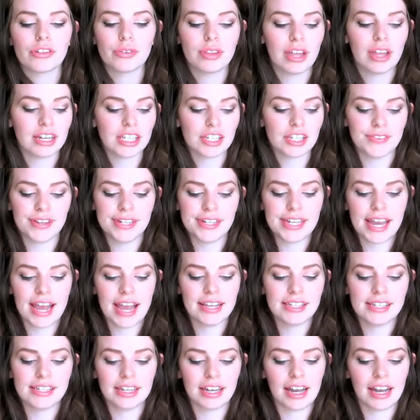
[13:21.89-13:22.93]
So that is
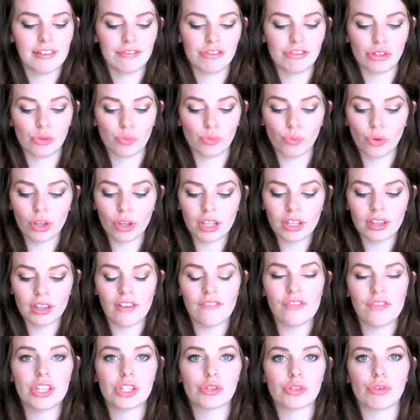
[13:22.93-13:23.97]
fantastic. I've just really
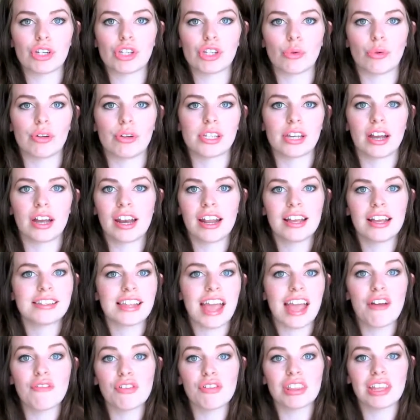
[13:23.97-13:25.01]
loved this resource. It kind of
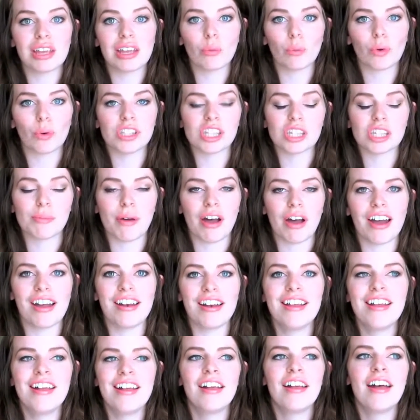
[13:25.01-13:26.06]
has everything in one
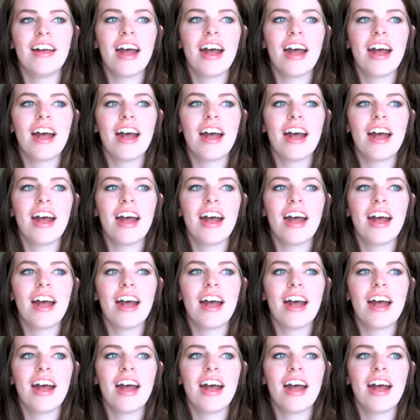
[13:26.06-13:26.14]
spot.